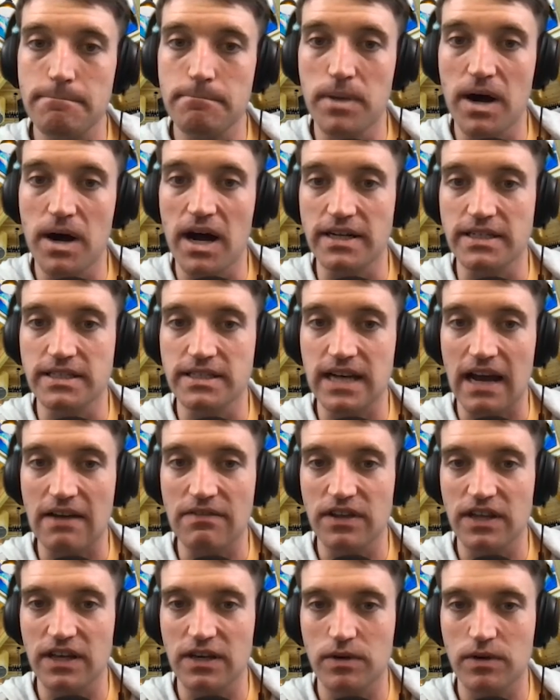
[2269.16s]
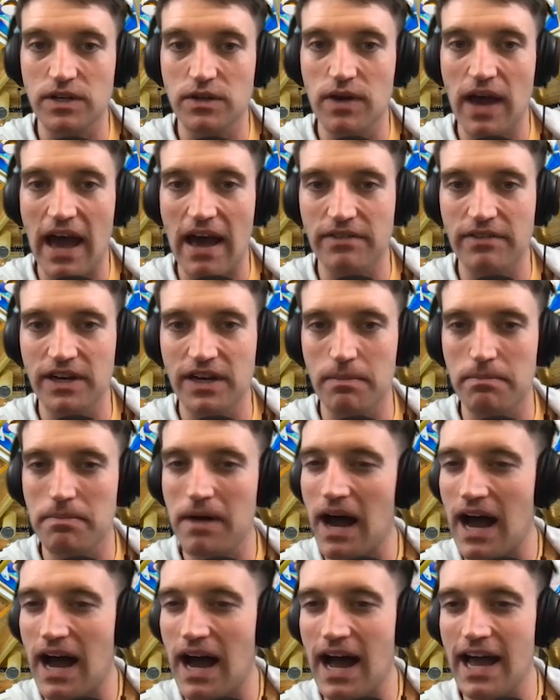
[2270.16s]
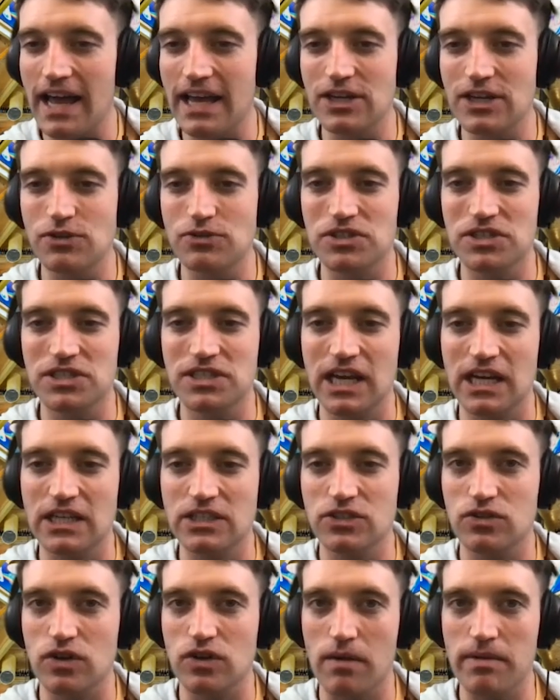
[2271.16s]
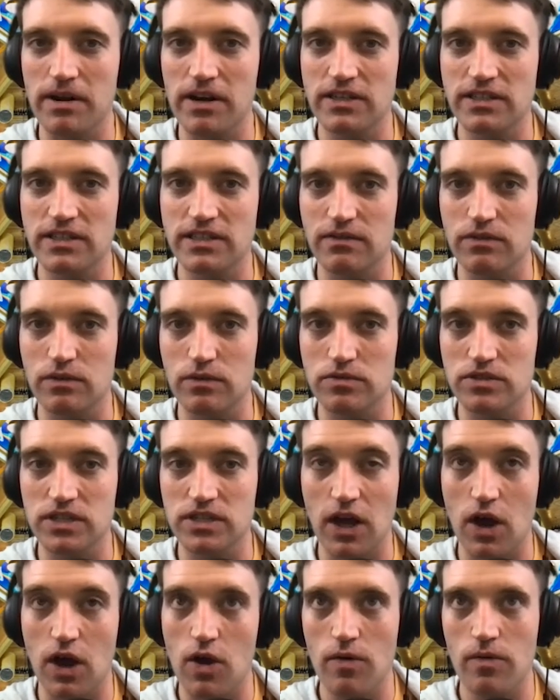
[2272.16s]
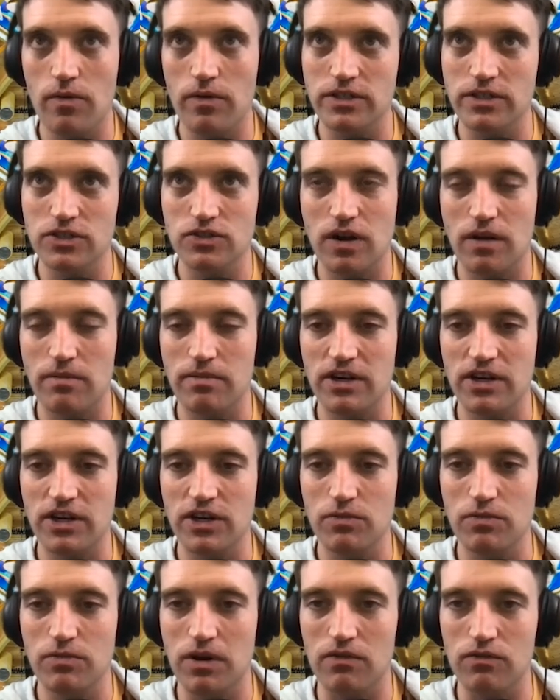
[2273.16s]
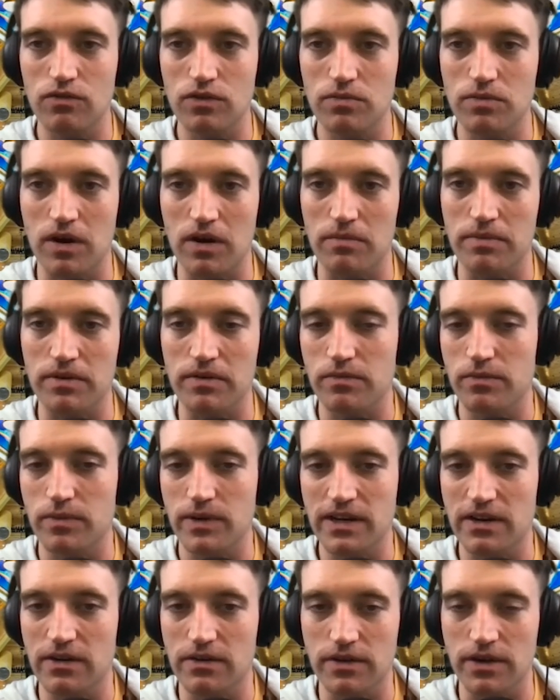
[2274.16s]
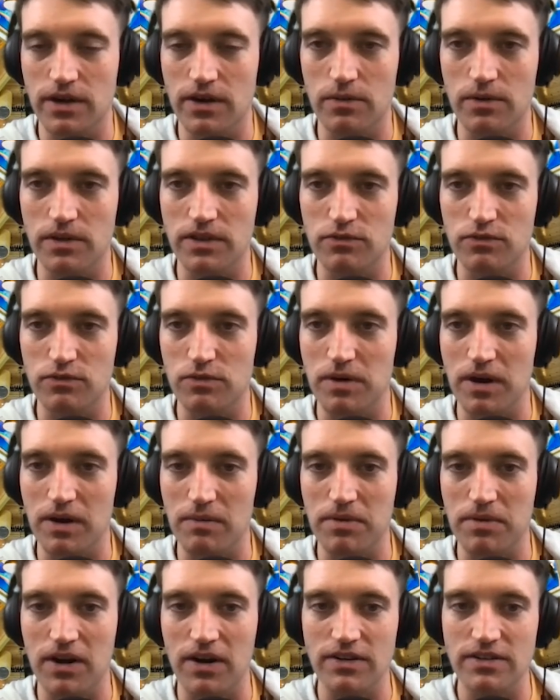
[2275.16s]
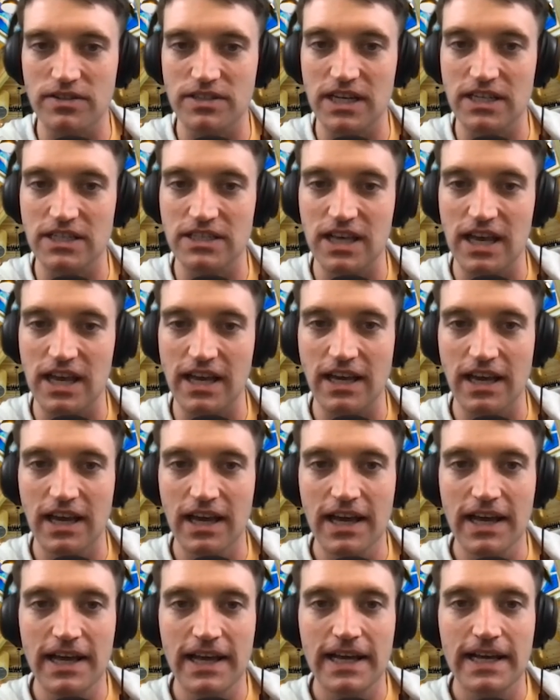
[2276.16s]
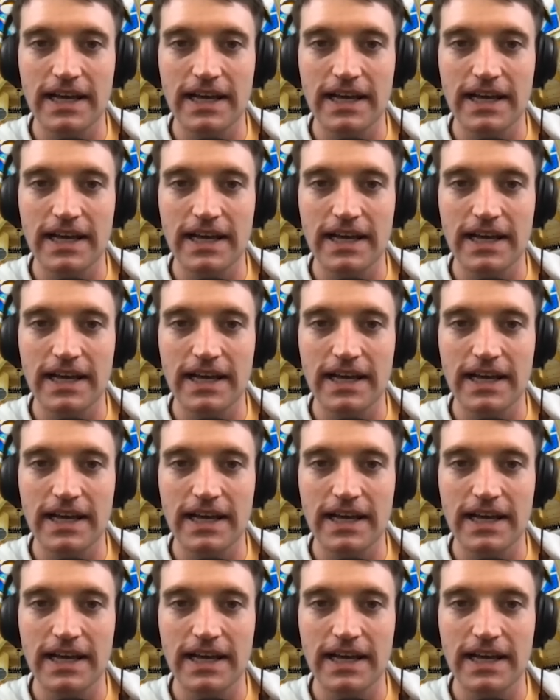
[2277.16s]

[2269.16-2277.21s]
but I feel like when you have it in a pie, you just taste strawberries, and everyone's like, "Oh, it's strawberry rhubarb." But we don't know what the rhubarb part tastes like.